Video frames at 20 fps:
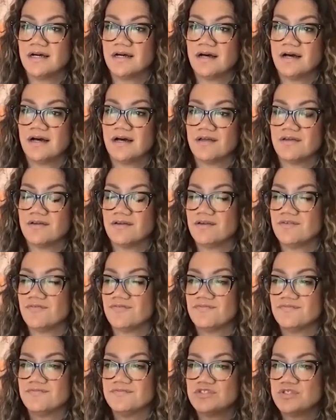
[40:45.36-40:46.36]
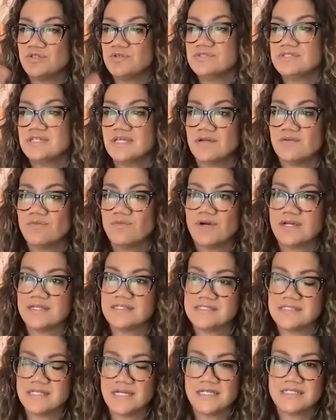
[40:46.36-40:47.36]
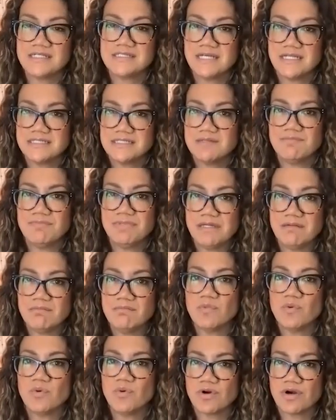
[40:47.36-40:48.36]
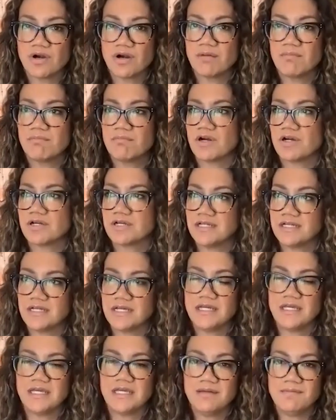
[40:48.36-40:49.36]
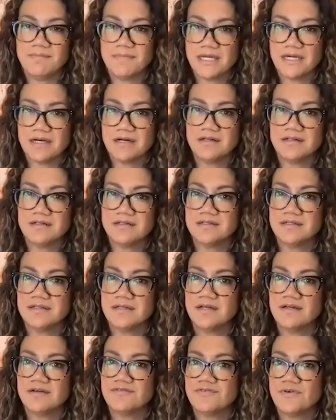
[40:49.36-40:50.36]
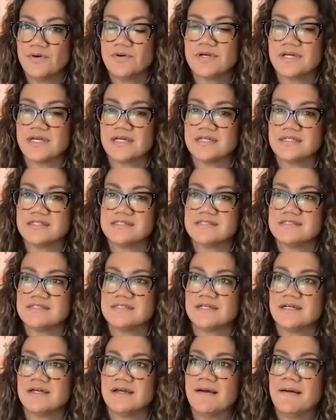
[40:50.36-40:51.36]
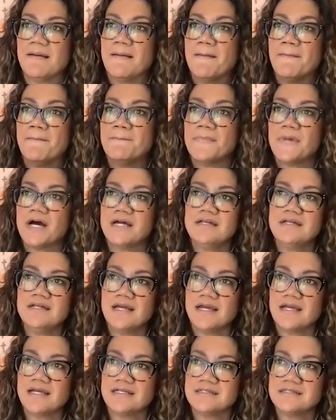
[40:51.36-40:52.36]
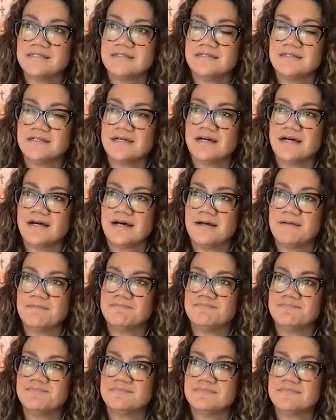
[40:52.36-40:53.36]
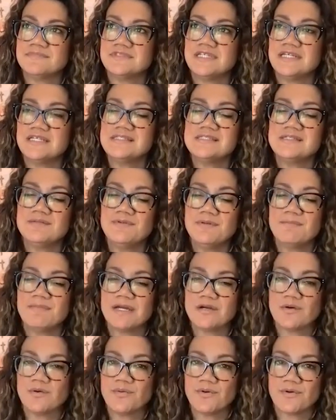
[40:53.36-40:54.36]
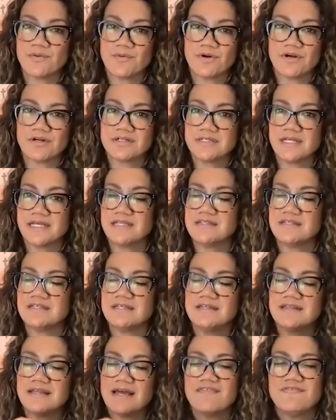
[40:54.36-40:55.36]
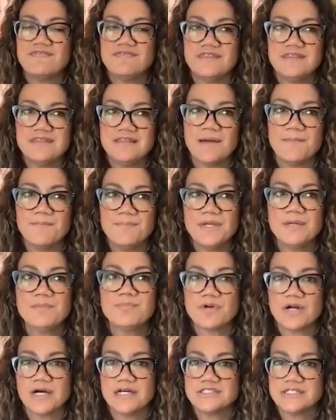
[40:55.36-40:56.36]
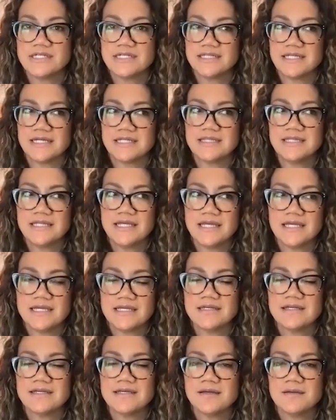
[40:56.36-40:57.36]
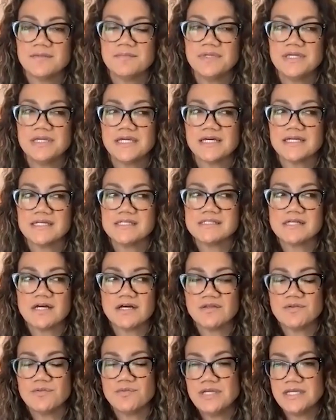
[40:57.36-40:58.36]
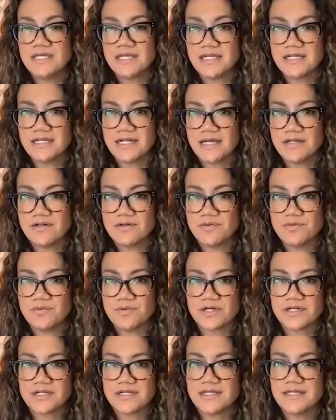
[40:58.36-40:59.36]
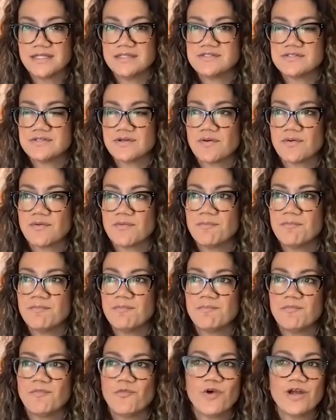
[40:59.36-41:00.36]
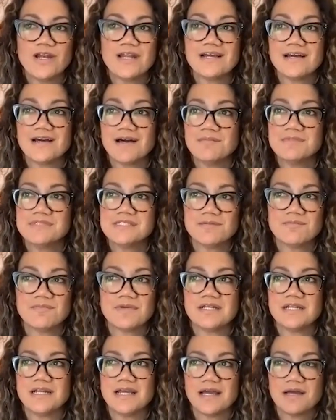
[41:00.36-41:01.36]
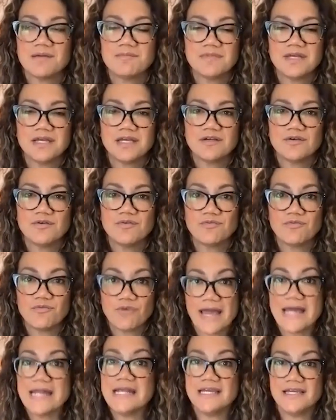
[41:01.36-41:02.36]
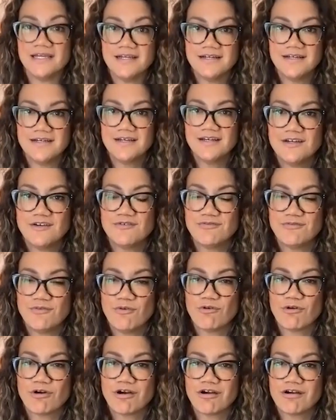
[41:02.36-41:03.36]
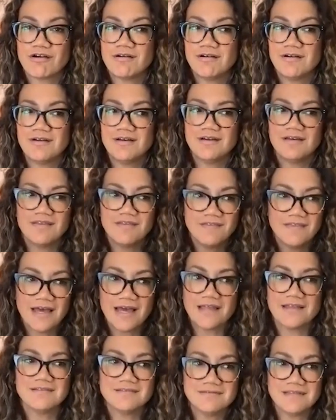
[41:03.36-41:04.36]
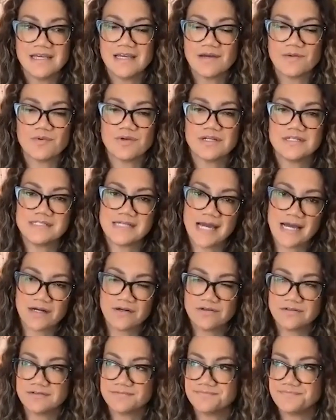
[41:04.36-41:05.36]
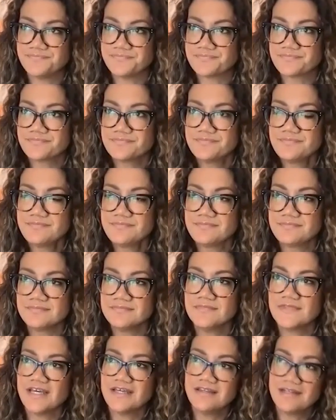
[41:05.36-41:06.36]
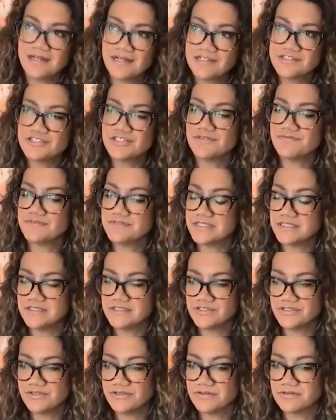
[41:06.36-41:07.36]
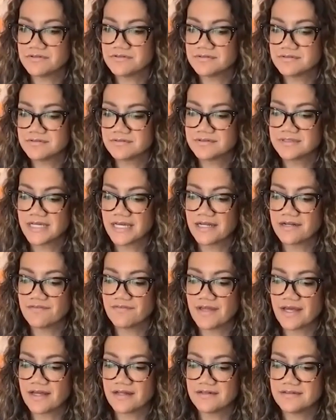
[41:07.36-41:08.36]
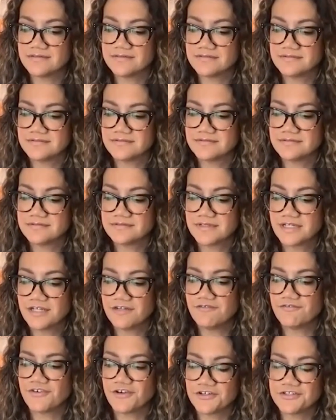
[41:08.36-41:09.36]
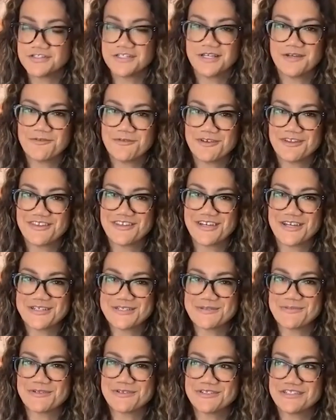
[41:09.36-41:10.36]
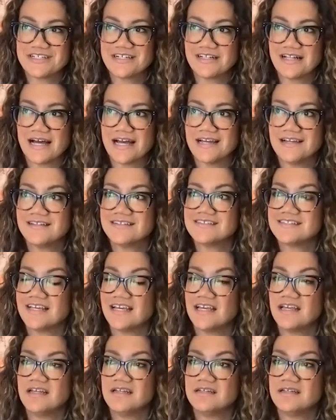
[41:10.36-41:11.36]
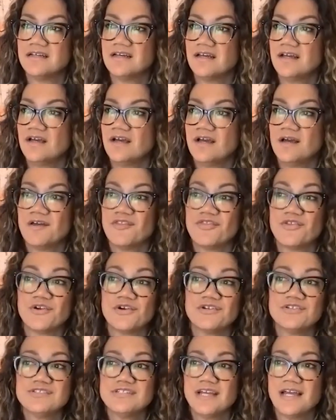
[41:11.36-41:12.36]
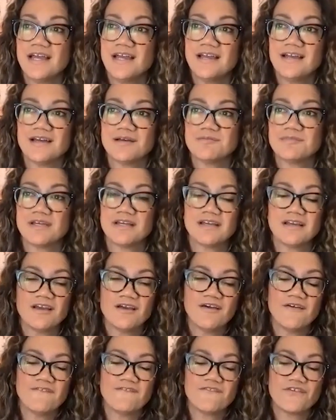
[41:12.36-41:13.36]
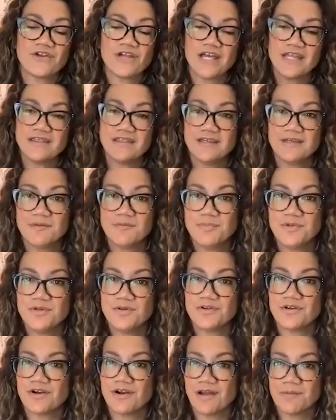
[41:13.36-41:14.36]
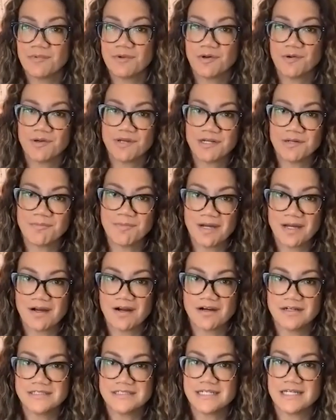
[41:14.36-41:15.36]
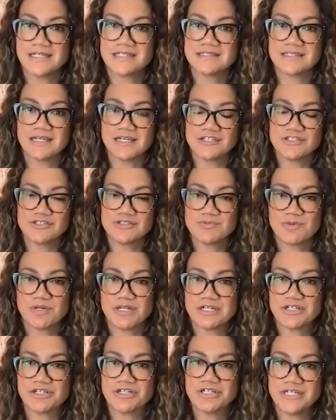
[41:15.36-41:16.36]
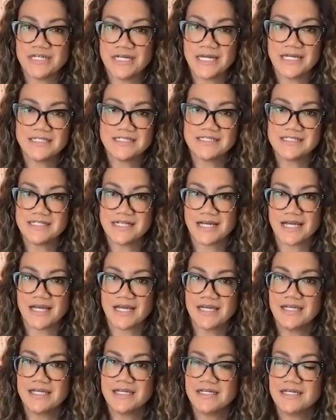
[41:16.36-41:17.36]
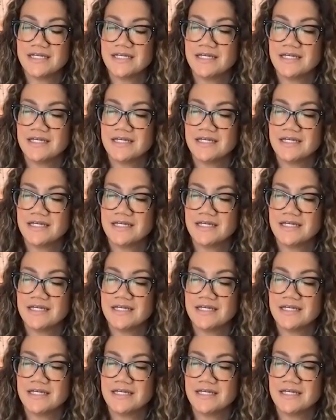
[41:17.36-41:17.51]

uh, if Tuesday and Wednesday tend to be more marketing email focused, Monday um, tends to be my core work, like th- that that big project, that thing. Because on the weekend I don't work, and so when it comes to Monday, I'm like ready for that thing I want to tackle, and then I shift into kind of that conversing with customers and clients. And Thursday, I'm like, forget the computer. I'm going to my art desk. I just want to create today.